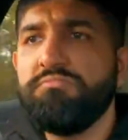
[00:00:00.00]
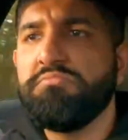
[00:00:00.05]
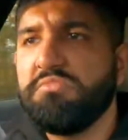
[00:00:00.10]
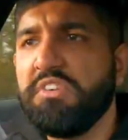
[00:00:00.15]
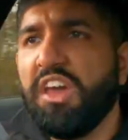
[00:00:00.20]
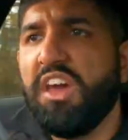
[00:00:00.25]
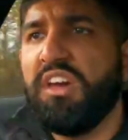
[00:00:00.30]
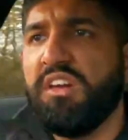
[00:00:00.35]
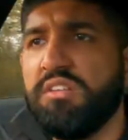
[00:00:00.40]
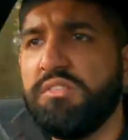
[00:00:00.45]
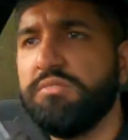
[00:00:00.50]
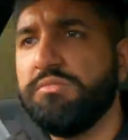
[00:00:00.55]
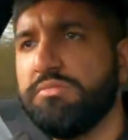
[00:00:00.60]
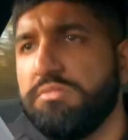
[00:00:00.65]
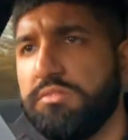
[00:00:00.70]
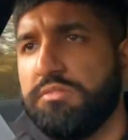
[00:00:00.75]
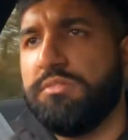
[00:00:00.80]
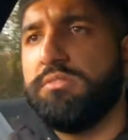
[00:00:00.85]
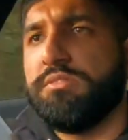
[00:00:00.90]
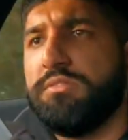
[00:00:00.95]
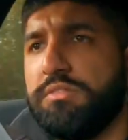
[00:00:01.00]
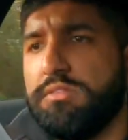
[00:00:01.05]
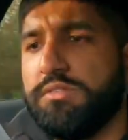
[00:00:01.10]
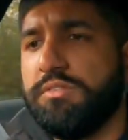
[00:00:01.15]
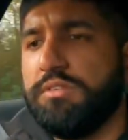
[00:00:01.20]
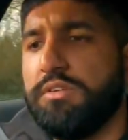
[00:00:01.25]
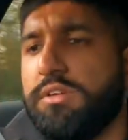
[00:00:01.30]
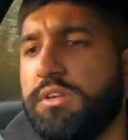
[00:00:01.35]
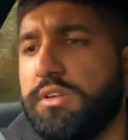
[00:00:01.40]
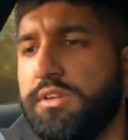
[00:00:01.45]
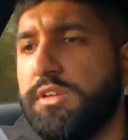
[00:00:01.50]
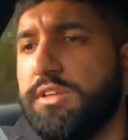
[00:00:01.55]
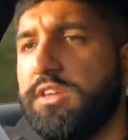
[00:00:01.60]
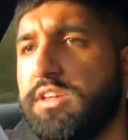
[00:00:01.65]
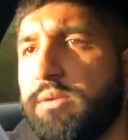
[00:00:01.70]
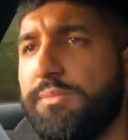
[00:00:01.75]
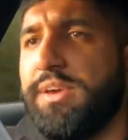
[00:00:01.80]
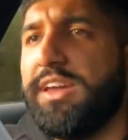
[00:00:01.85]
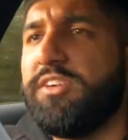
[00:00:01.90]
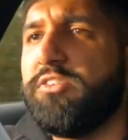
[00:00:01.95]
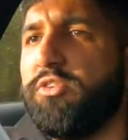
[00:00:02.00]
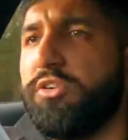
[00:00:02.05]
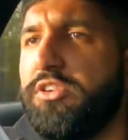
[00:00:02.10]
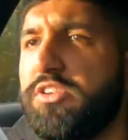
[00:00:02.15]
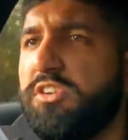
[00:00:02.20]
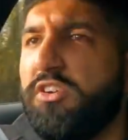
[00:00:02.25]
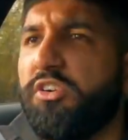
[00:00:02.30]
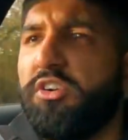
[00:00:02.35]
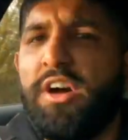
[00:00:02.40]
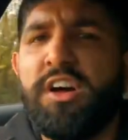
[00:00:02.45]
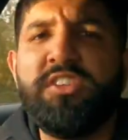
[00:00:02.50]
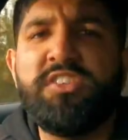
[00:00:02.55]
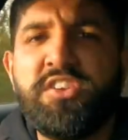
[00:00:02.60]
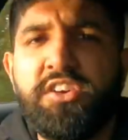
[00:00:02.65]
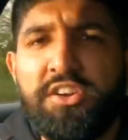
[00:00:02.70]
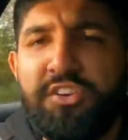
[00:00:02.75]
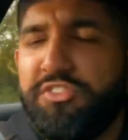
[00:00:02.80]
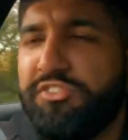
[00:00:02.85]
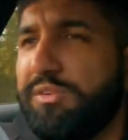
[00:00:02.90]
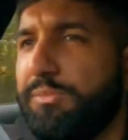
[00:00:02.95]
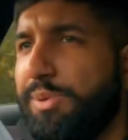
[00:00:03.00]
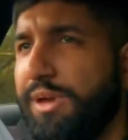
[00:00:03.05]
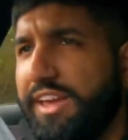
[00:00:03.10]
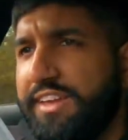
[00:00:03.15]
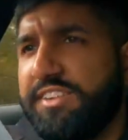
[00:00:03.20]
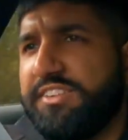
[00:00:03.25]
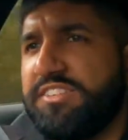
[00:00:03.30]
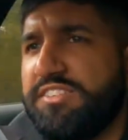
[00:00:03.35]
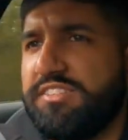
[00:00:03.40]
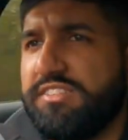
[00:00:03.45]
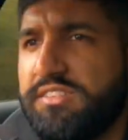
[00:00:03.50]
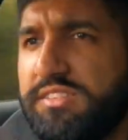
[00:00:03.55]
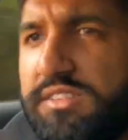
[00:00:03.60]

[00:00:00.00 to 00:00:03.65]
Yeah, you can make good cross-country pace.